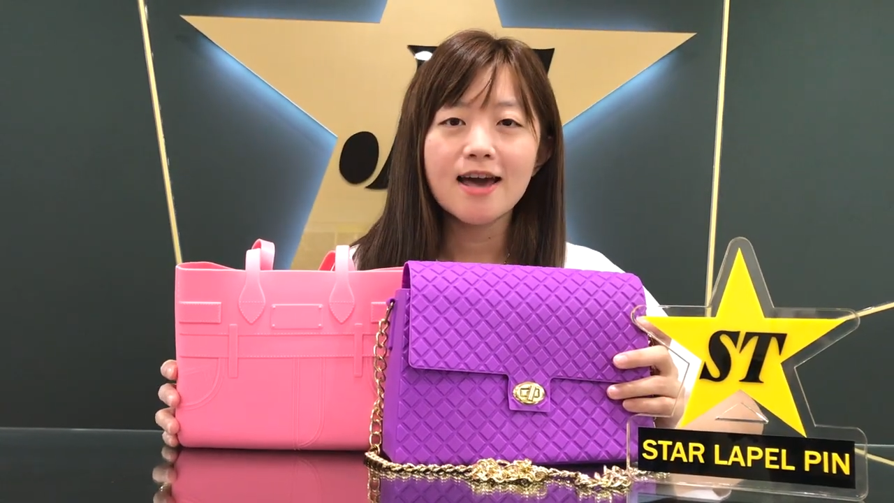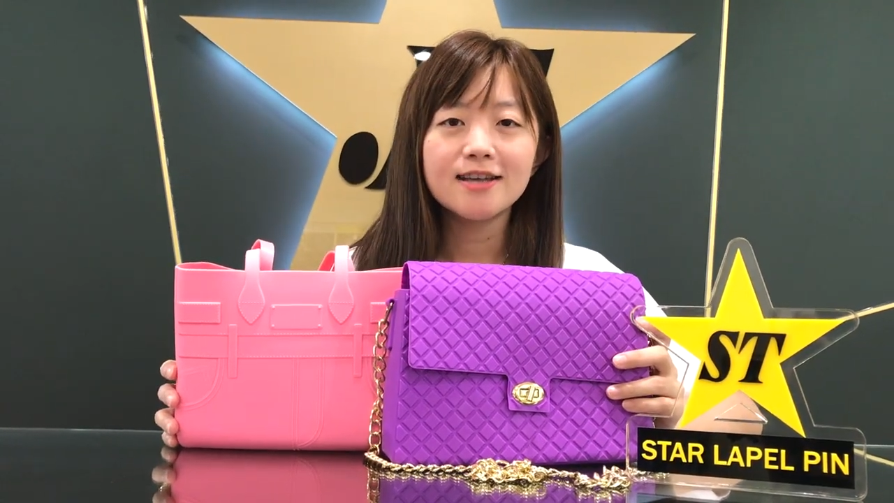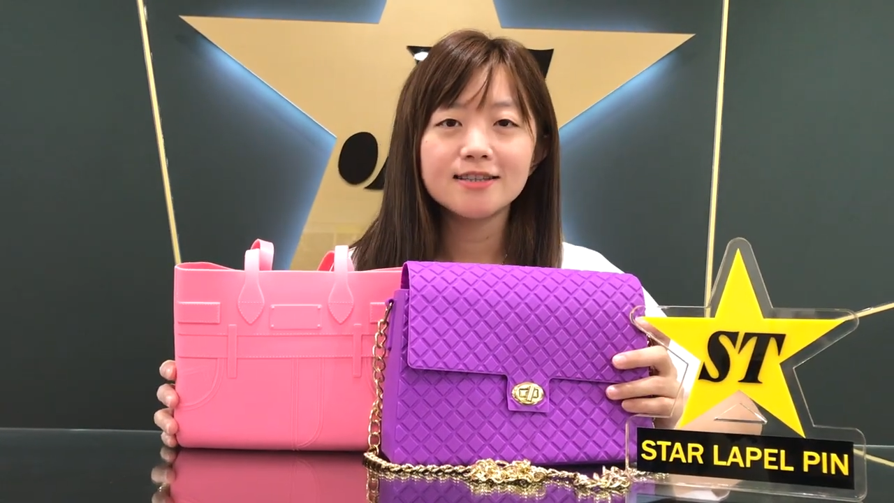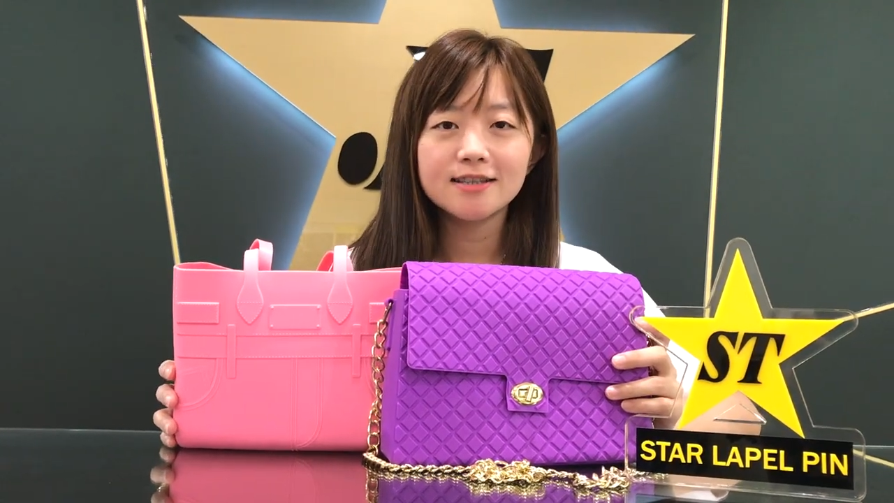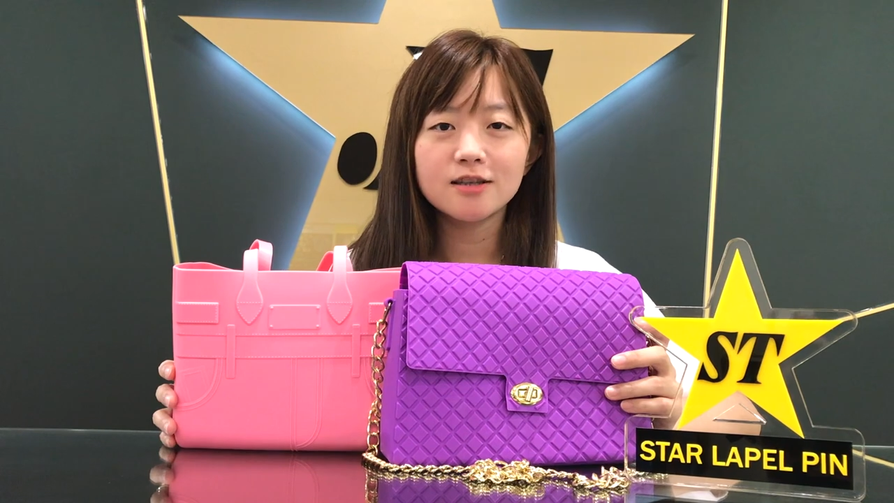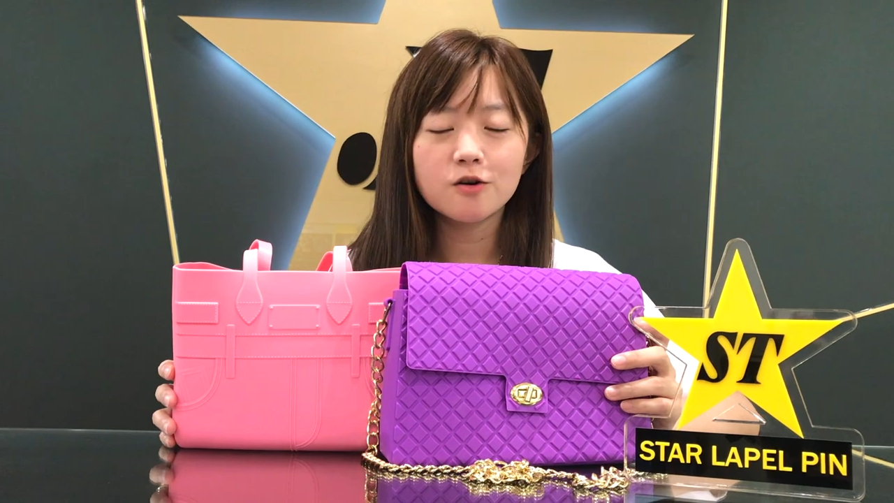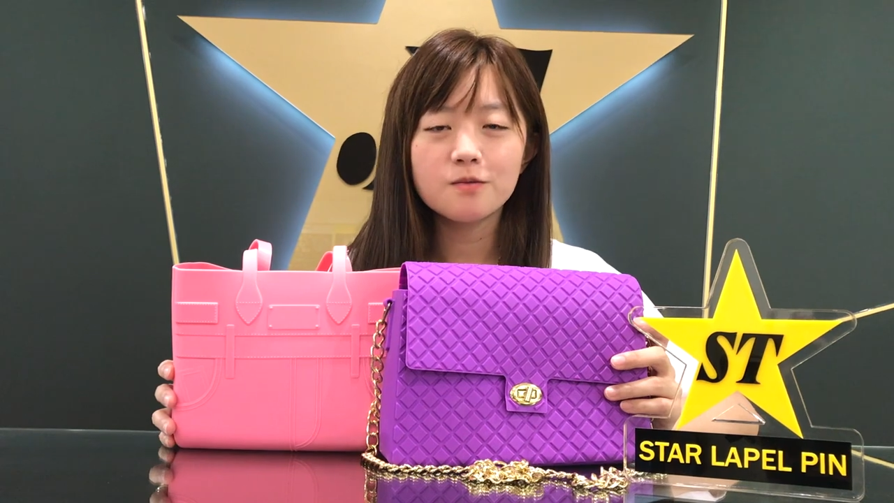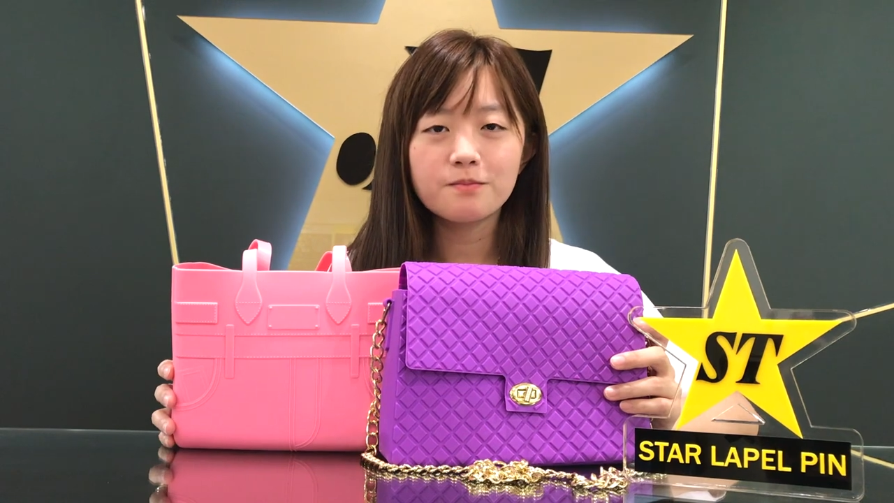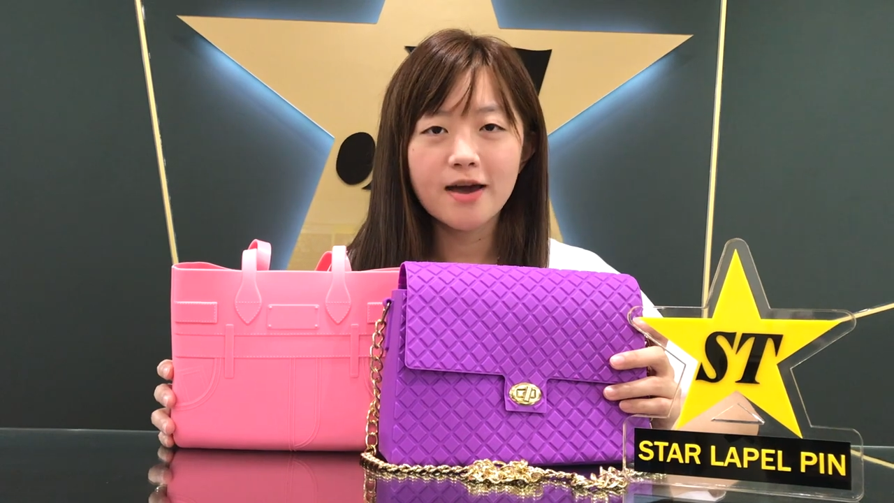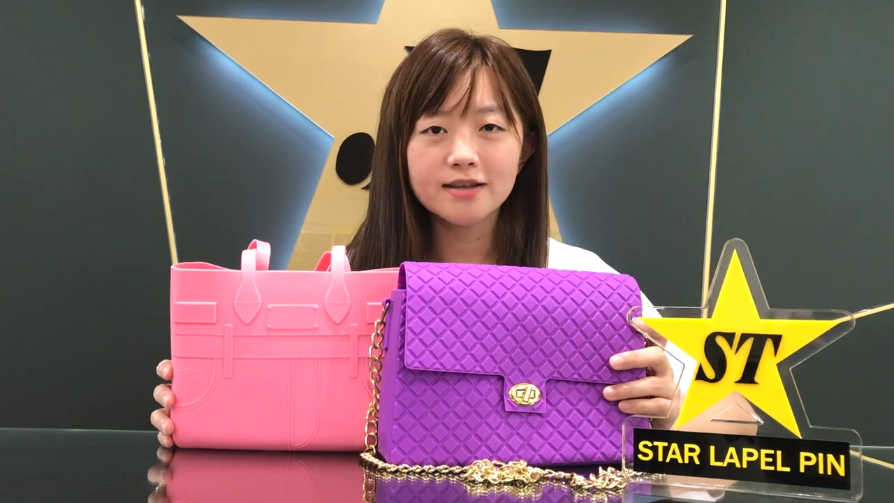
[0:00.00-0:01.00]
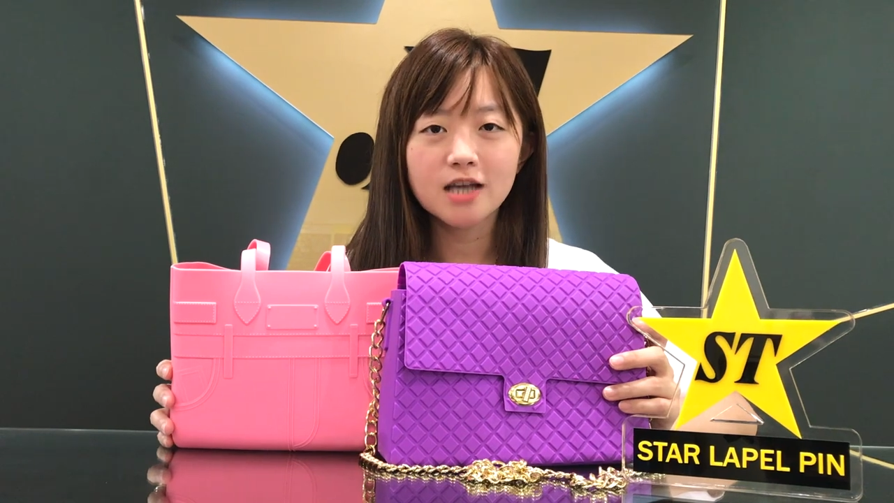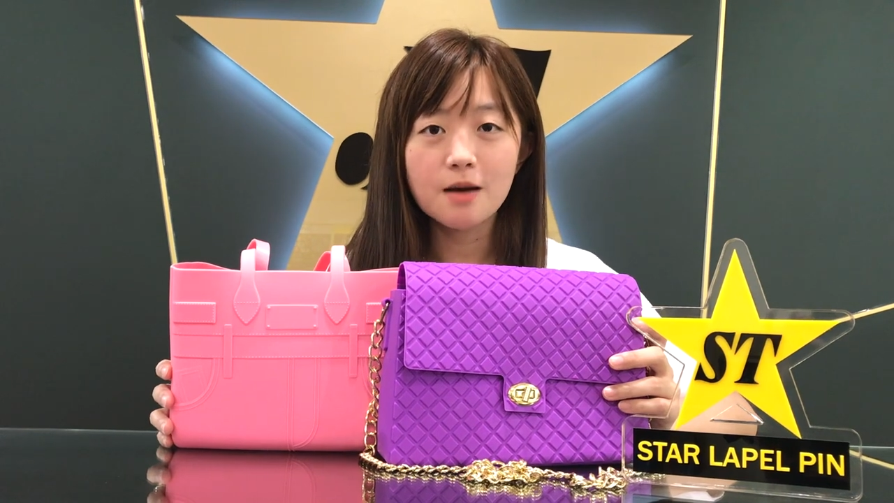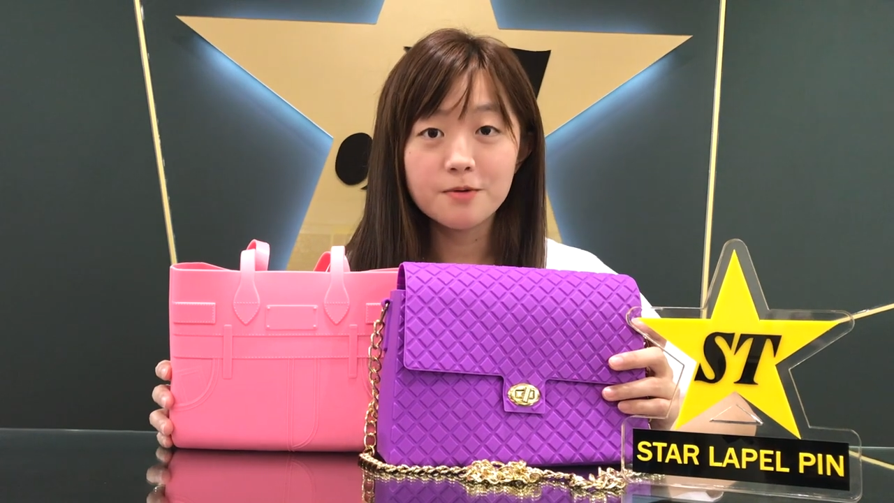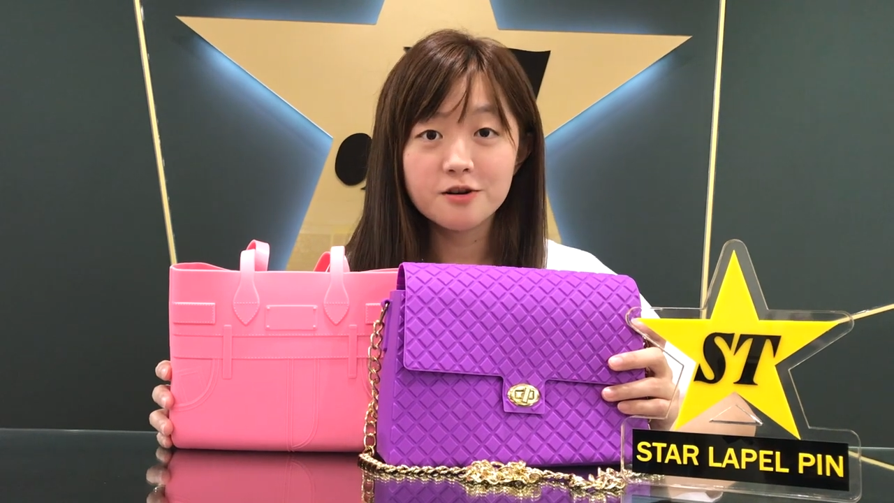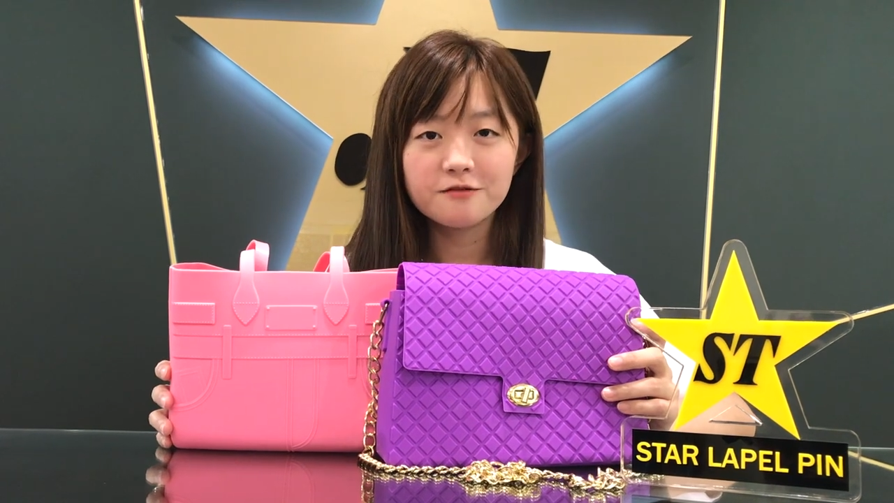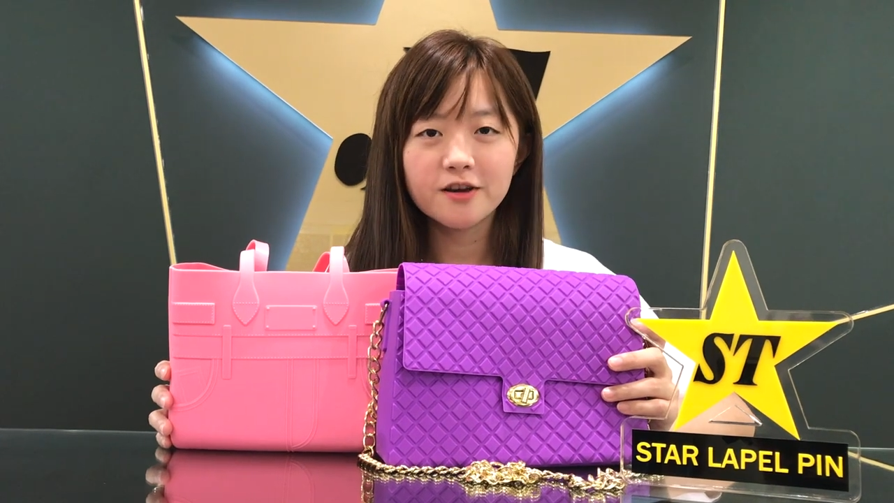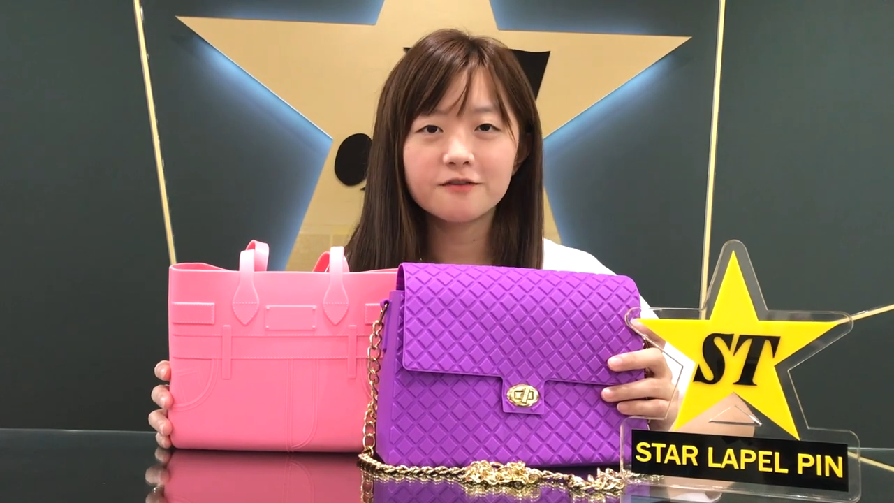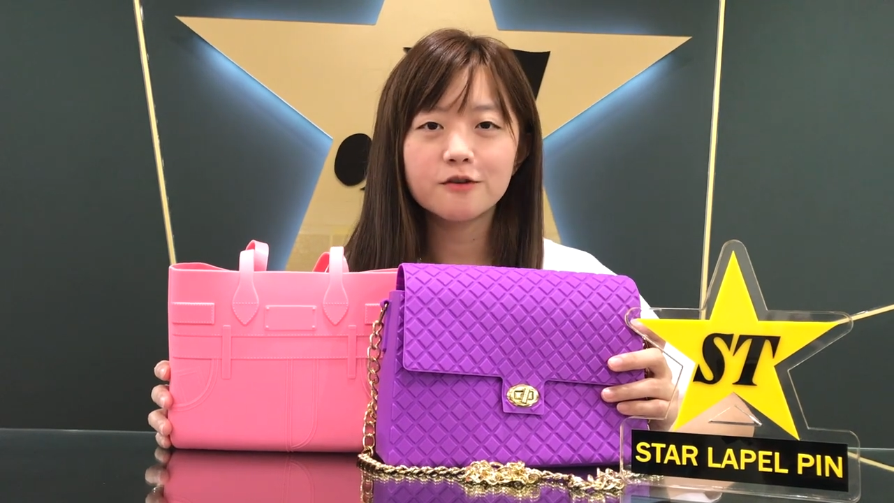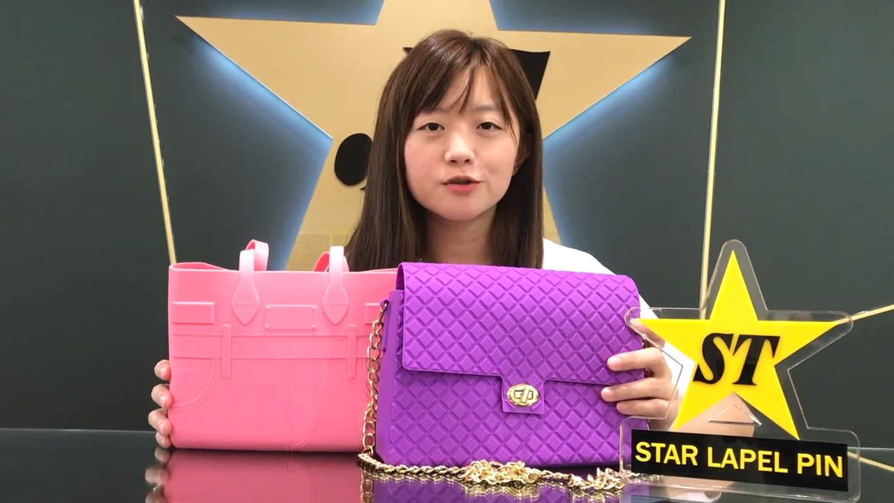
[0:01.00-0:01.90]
And silicone bags are perfect